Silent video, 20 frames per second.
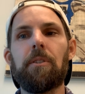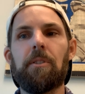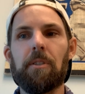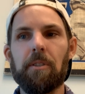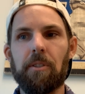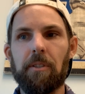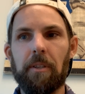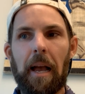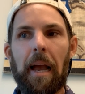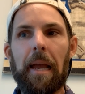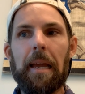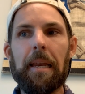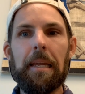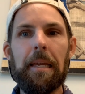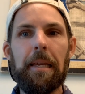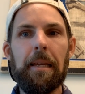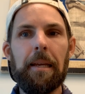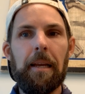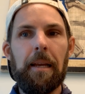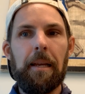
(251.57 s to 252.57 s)

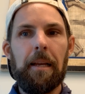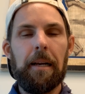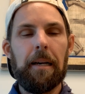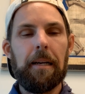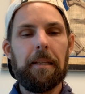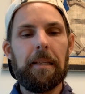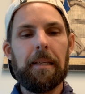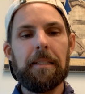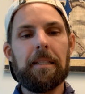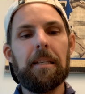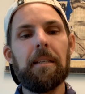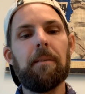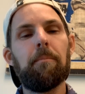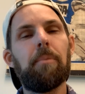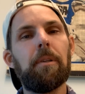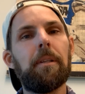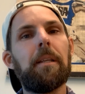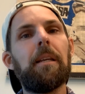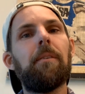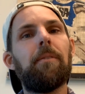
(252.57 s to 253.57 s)
society that didn't
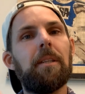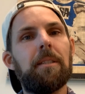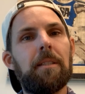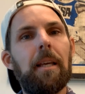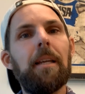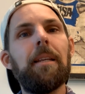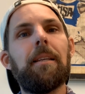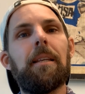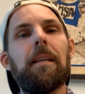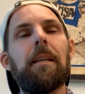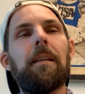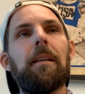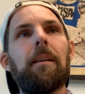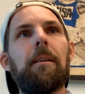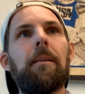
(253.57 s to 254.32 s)
believe as they did.